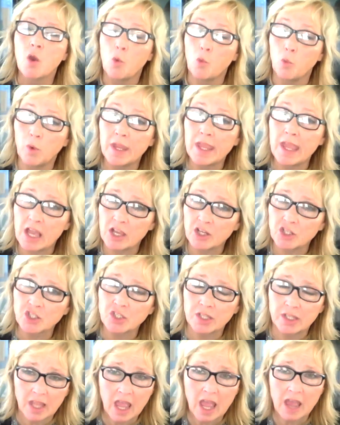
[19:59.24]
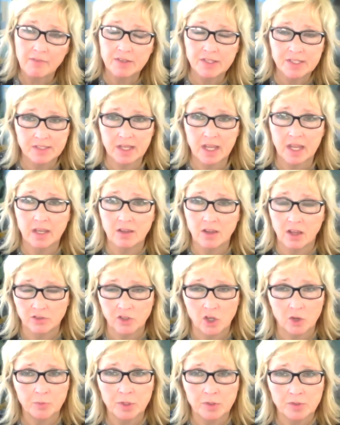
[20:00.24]
We actually have a state called
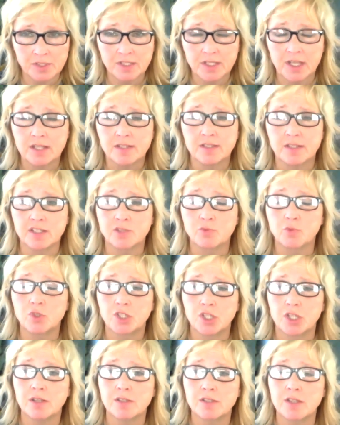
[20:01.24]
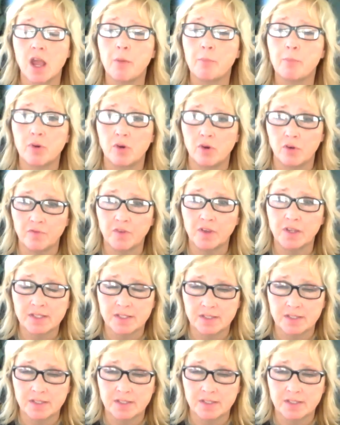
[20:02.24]
homeostasis, which is a perfect